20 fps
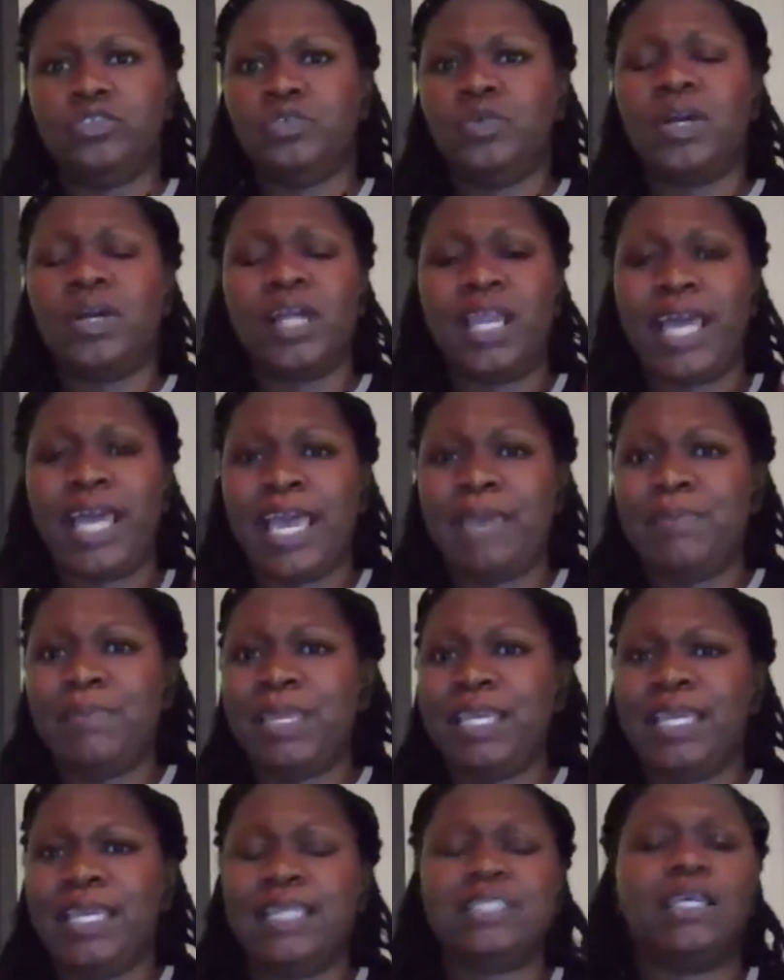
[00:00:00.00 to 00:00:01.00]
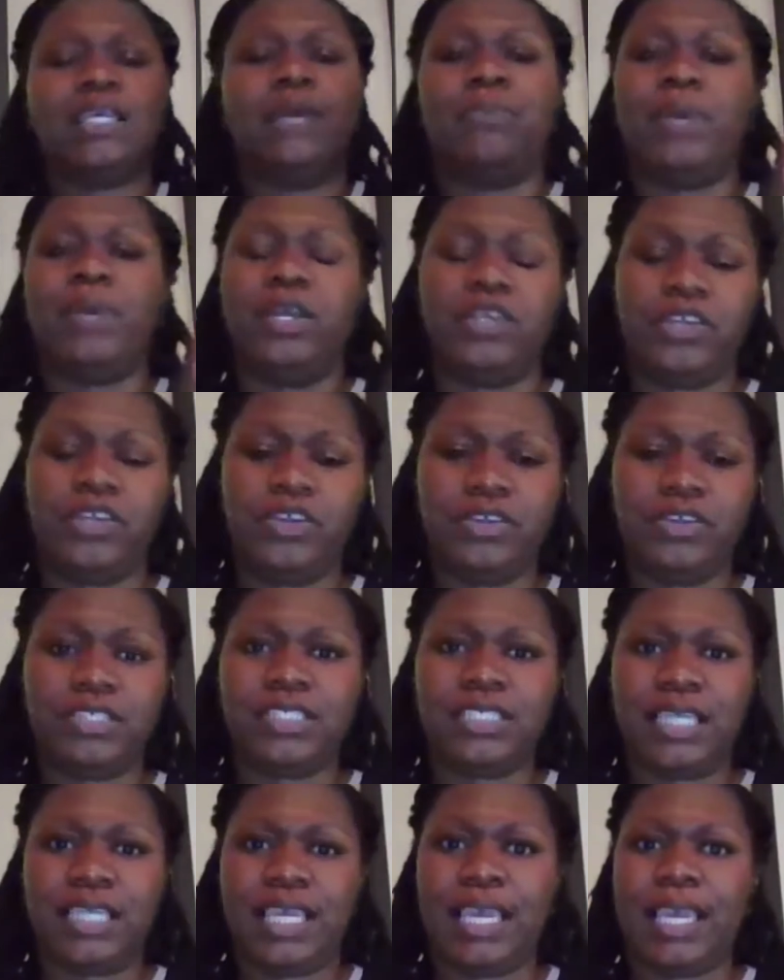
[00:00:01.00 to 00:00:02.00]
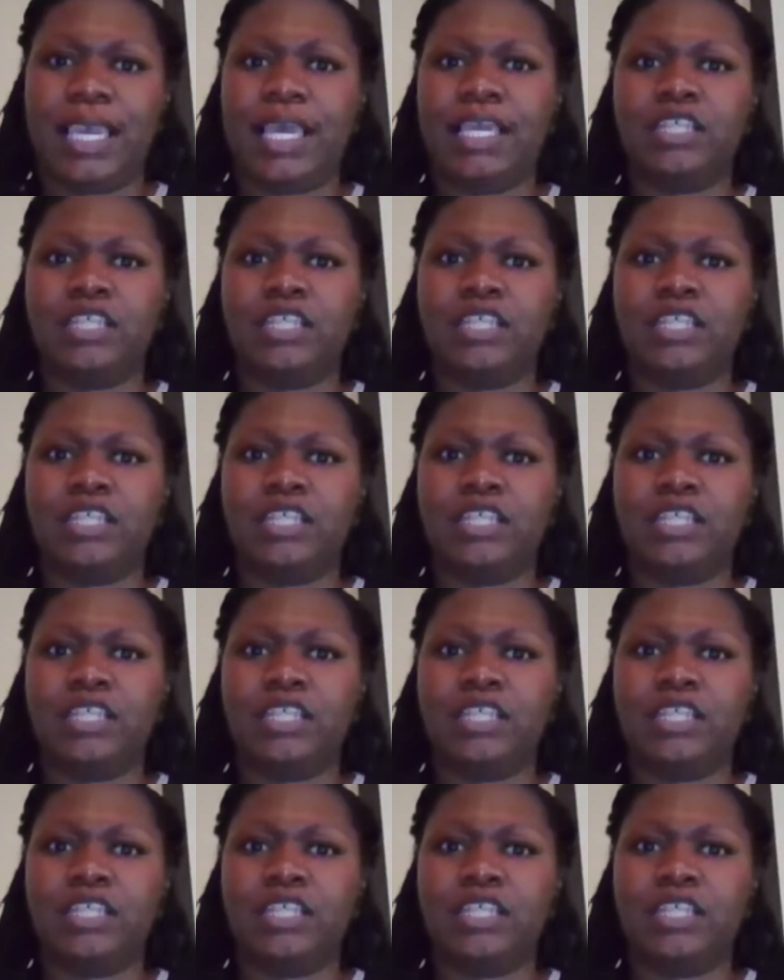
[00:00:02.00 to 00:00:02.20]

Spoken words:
clamminess up under your skin.